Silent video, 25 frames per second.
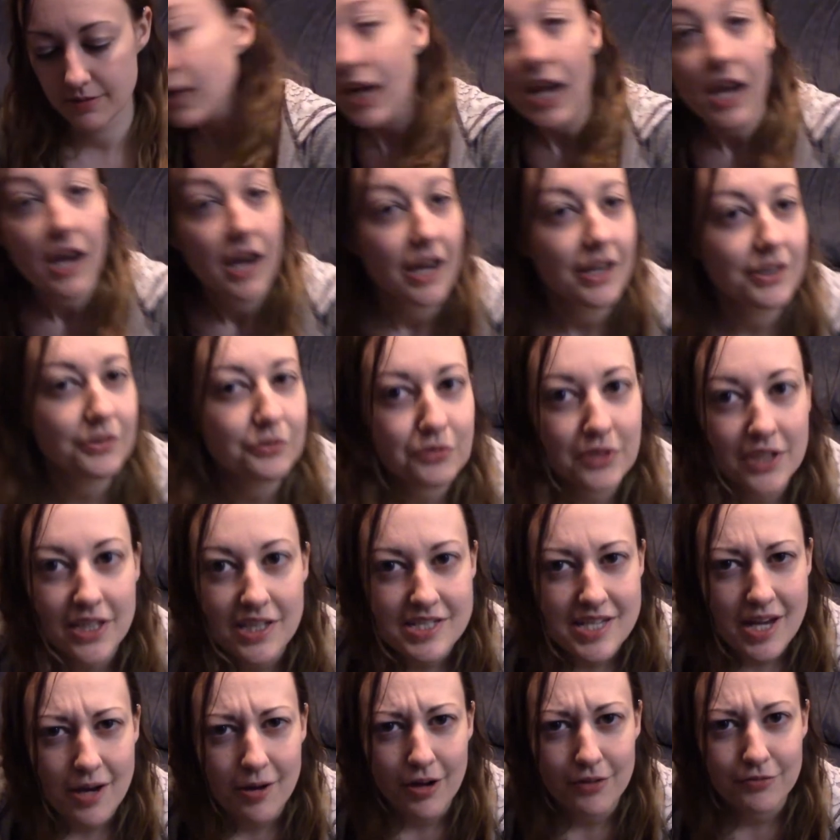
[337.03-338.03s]
I didn't
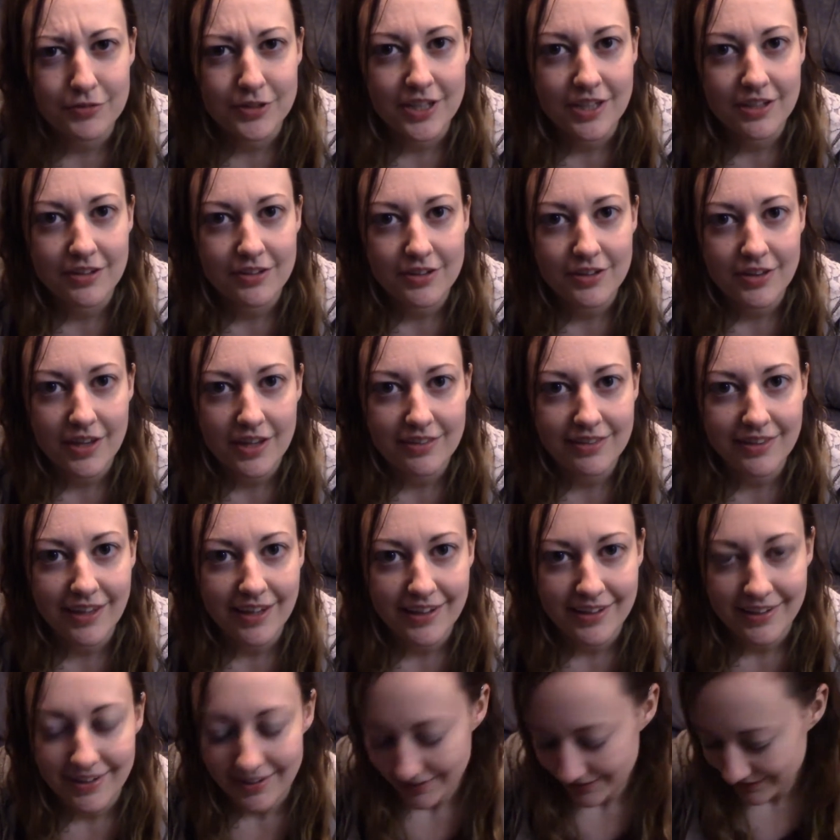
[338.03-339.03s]
realize how often either they'd
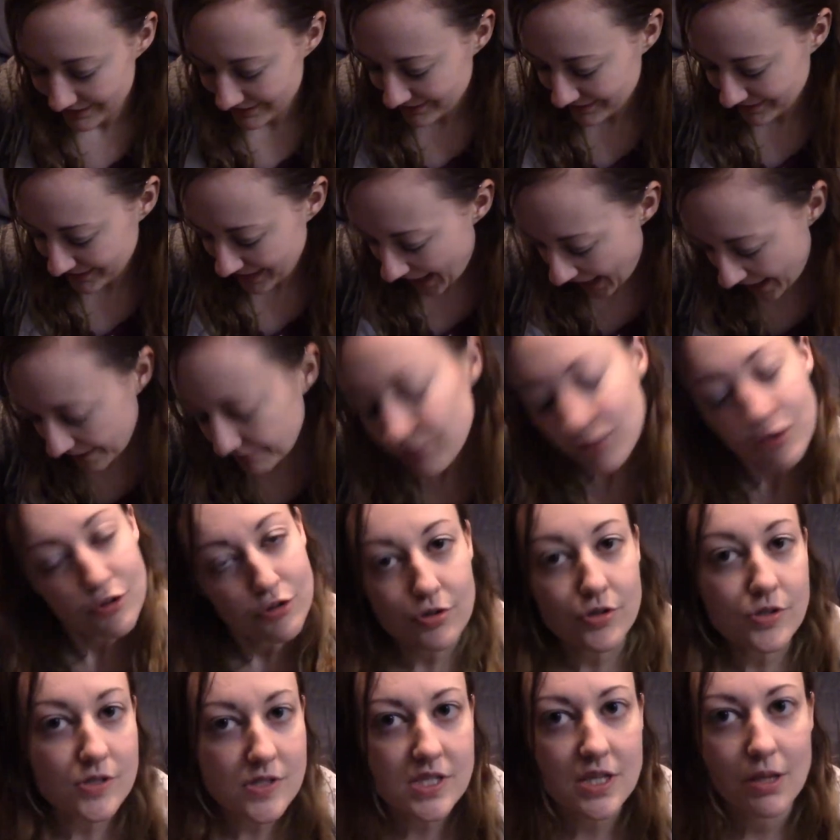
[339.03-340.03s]
like have you
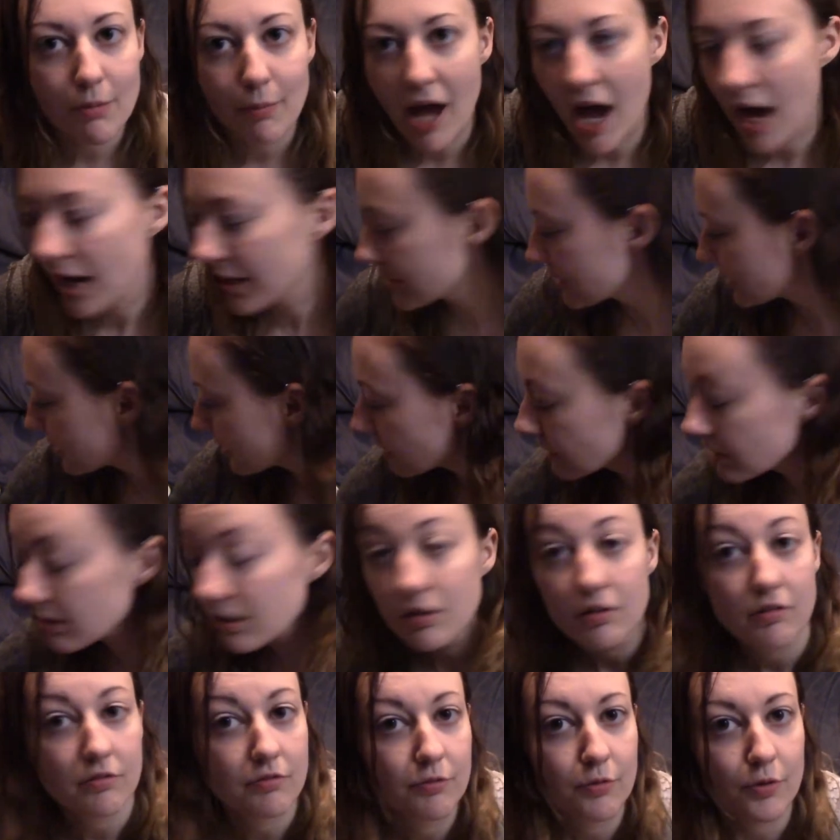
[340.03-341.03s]
use the packaging
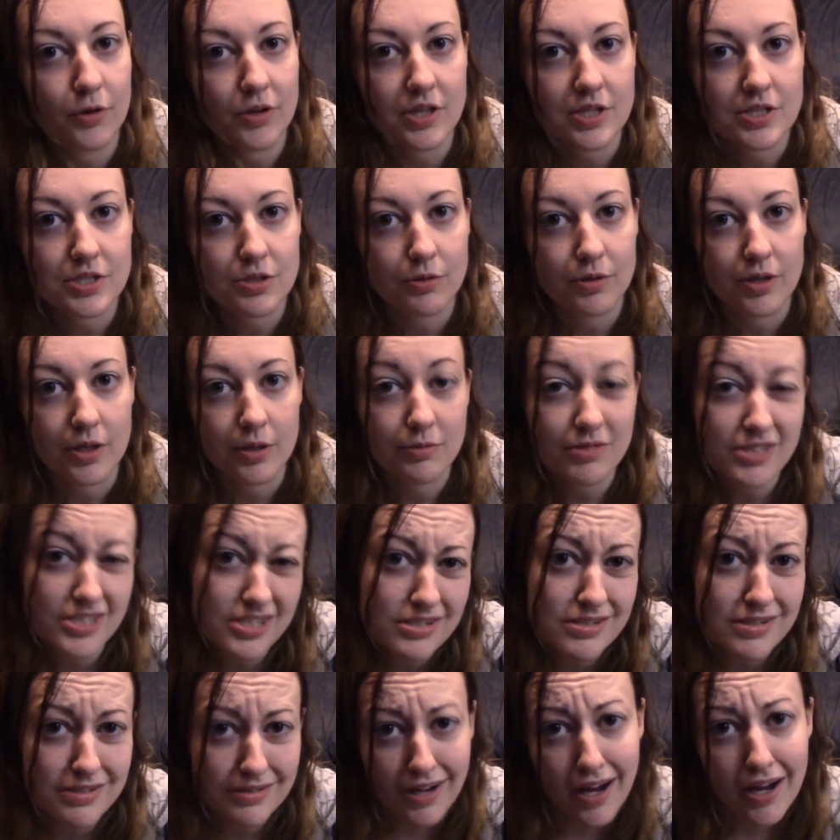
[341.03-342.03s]
for the toy, which
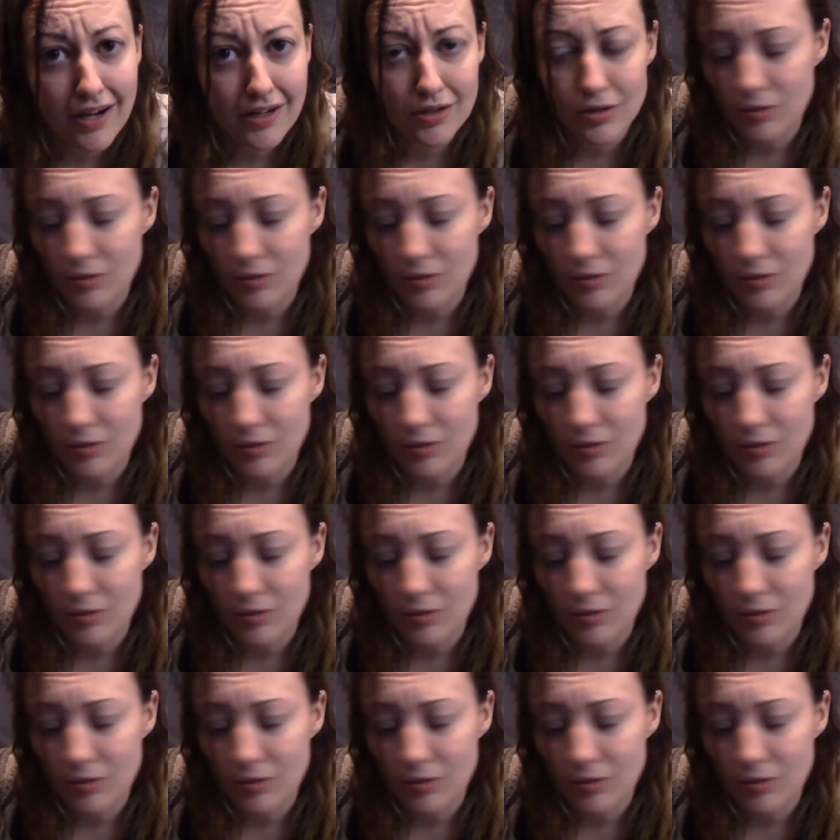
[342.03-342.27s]
was kind of